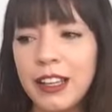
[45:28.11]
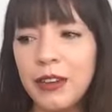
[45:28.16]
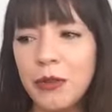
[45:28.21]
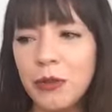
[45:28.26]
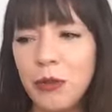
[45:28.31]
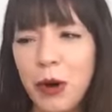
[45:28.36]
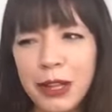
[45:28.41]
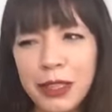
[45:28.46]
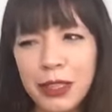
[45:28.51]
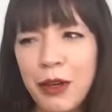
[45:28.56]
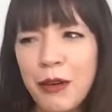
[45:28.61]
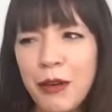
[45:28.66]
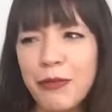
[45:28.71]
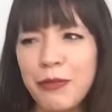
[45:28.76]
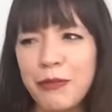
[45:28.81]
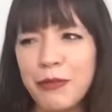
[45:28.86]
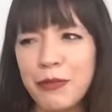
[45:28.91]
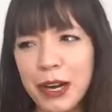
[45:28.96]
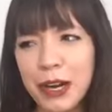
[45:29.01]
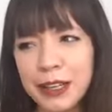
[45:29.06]
what the
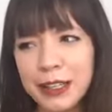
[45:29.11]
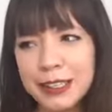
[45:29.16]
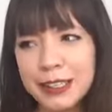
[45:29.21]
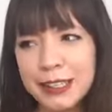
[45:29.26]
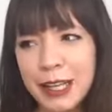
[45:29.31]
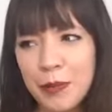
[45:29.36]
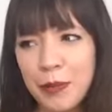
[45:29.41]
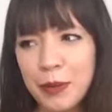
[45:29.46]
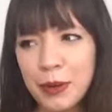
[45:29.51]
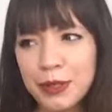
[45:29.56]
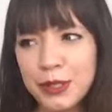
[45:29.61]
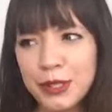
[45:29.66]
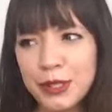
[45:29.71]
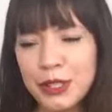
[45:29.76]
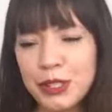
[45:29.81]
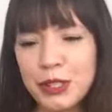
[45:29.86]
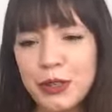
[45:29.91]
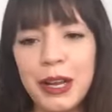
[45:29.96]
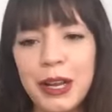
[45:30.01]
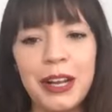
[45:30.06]
fuck is that person
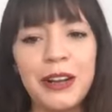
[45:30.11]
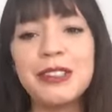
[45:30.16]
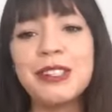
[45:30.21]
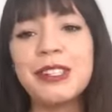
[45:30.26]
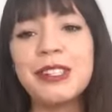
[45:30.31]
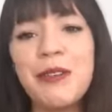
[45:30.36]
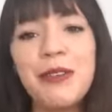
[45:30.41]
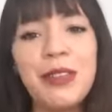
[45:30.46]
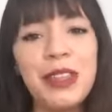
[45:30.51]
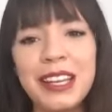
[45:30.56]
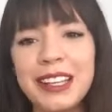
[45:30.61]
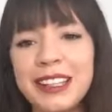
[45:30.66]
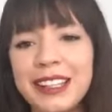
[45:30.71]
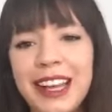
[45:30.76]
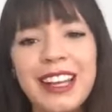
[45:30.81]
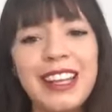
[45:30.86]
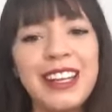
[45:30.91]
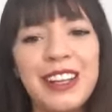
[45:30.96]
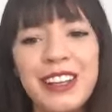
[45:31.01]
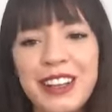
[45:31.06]
doing or something
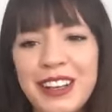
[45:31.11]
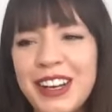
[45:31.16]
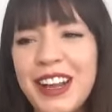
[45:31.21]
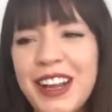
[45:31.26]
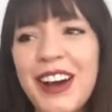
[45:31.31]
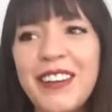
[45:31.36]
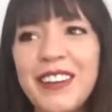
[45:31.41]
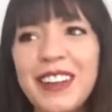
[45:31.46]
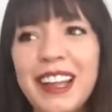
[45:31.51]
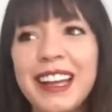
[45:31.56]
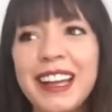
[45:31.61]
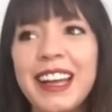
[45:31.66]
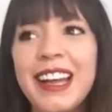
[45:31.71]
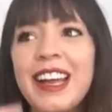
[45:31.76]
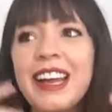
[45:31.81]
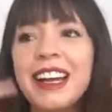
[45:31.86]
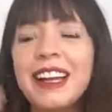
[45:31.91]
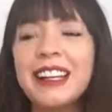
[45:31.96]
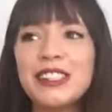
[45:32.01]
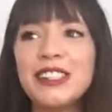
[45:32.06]
like you know like
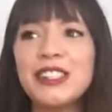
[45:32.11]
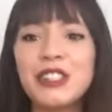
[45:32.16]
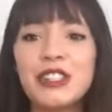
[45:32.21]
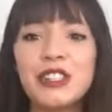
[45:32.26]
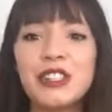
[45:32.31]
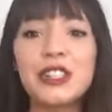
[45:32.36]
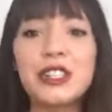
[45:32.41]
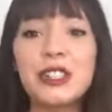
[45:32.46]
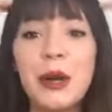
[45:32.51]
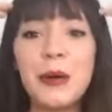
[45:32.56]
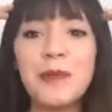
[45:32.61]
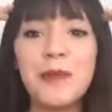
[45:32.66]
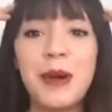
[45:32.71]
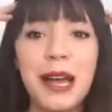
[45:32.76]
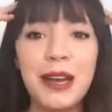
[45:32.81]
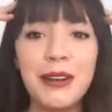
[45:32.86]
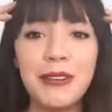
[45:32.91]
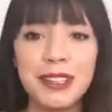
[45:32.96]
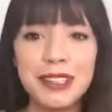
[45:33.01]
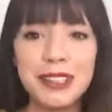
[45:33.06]
because it's just our
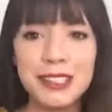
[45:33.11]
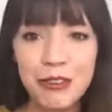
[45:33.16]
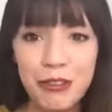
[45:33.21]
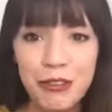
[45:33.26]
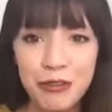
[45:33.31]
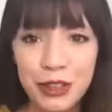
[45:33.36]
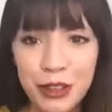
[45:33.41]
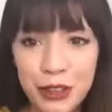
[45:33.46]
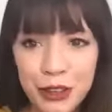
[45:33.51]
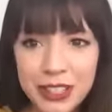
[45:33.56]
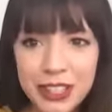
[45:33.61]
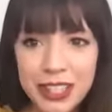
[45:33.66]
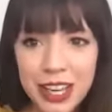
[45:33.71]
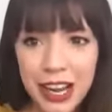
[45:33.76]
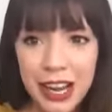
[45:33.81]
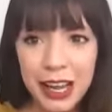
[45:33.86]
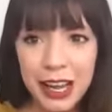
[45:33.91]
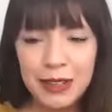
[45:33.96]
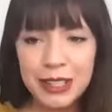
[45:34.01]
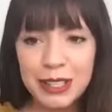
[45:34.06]
mind wants to fill the
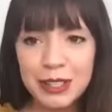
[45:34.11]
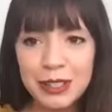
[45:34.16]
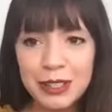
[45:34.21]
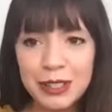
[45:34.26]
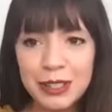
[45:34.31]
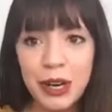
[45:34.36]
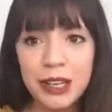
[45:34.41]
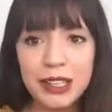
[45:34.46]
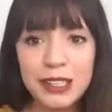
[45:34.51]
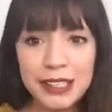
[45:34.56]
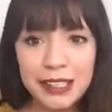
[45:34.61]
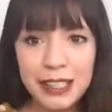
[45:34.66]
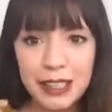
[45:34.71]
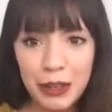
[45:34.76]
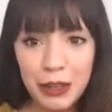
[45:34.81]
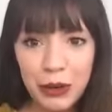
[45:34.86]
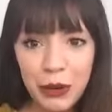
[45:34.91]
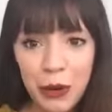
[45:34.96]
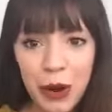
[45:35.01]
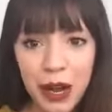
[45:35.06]
time it doesn't want to sit
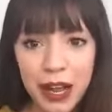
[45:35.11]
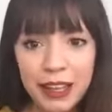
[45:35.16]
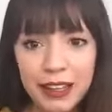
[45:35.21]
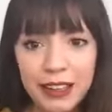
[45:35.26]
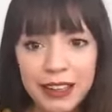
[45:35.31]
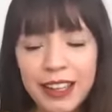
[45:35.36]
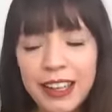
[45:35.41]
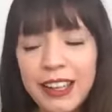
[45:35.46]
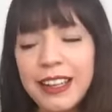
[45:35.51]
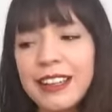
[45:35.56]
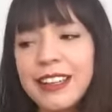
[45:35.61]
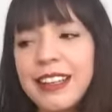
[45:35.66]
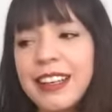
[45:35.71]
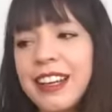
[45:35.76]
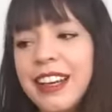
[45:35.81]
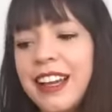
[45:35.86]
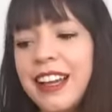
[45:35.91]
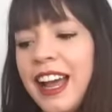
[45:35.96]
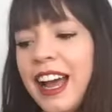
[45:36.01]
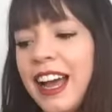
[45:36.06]
there quietly
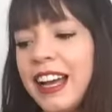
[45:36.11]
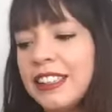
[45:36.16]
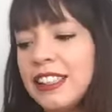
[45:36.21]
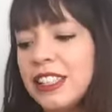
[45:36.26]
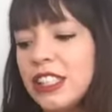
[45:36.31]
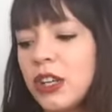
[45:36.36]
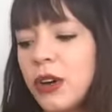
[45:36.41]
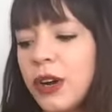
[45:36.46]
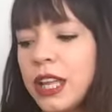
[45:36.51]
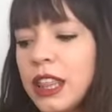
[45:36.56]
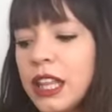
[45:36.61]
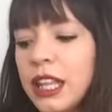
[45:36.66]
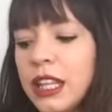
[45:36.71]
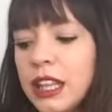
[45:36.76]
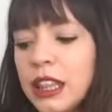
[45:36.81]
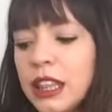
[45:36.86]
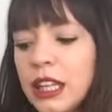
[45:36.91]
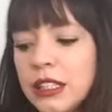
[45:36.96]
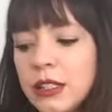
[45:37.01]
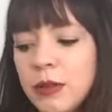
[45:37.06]
and so i think
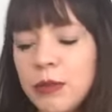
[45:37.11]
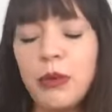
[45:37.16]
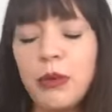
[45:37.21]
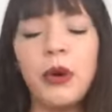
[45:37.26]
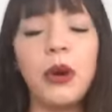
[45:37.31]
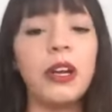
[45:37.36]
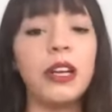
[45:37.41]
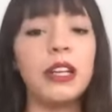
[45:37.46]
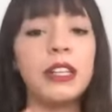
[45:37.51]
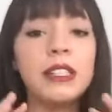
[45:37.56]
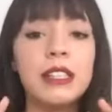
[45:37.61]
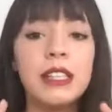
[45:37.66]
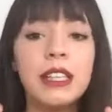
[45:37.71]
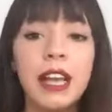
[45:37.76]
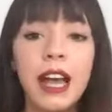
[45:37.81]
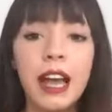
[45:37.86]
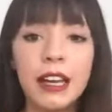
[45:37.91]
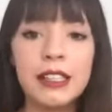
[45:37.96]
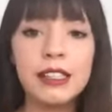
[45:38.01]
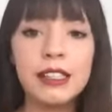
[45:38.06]
that that's important is
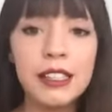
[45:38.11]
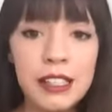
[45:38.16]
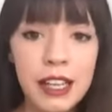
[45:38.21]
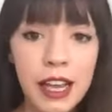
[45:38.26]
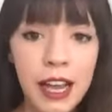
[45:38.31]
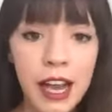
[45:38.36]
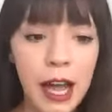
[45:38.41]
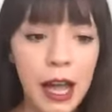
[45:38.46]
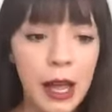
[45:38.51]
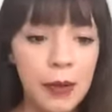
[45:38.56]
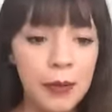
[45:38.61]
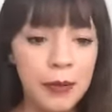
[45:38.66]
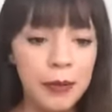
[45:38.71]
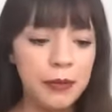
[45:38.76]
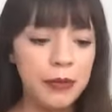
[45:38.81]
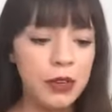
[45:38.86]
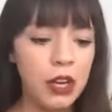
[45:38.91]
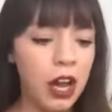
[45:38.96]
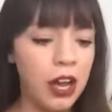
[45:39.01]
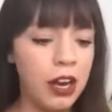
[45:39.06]
yes i'm
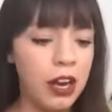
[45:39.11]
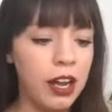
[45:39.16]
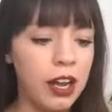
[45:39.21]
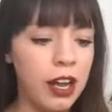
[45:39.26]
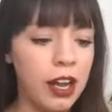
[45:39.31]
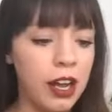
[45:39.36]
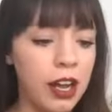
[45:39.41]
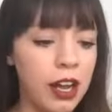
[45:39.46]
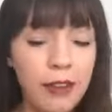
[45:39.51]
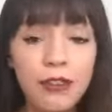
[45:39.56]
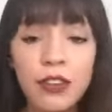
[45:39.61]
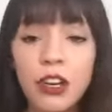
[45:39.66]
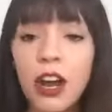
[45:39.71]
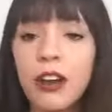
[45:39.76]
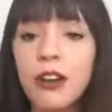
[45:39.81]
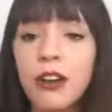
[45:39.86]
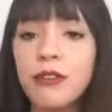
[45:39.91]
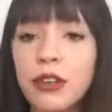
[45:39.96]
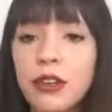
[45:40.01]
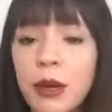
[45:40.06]
not i have
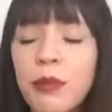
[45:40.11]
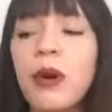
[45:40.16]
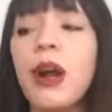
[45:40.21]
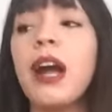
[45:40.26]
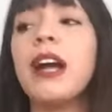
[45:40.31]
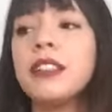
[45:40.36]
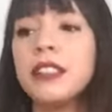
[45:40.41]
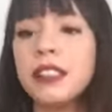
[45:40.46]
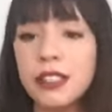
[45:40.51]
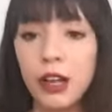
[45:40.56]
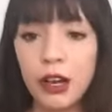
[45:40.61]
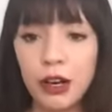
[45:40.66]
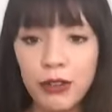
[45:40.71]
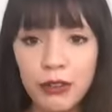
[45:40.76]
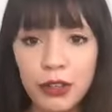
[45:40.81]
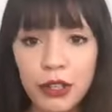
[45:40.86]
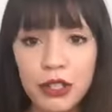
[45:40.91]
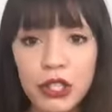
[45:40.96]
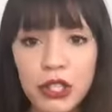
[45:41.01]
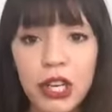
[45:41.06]
non i practice
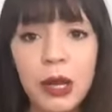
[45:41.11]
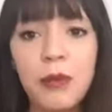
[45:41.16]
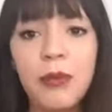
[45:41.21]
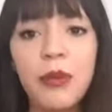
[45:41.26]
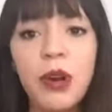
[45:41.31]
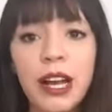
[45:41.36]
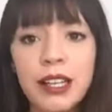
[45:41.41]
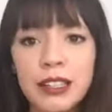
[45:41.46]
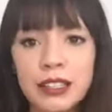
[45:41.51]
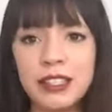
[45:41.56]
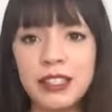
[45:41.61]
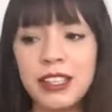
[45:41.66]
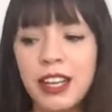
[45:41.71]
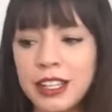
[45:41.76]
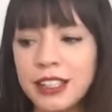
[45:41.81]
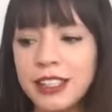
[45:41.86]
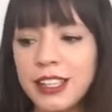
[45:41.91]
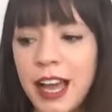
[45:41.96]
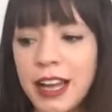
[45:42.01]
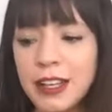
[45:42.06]
non-aversion i practice
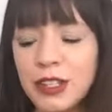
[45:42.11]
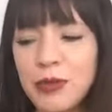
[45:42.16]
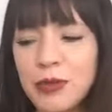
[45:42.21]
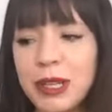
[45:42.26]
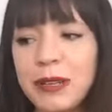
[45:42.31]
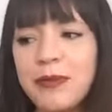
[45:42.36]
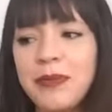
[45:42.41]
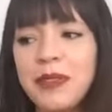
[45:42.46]
non-attachment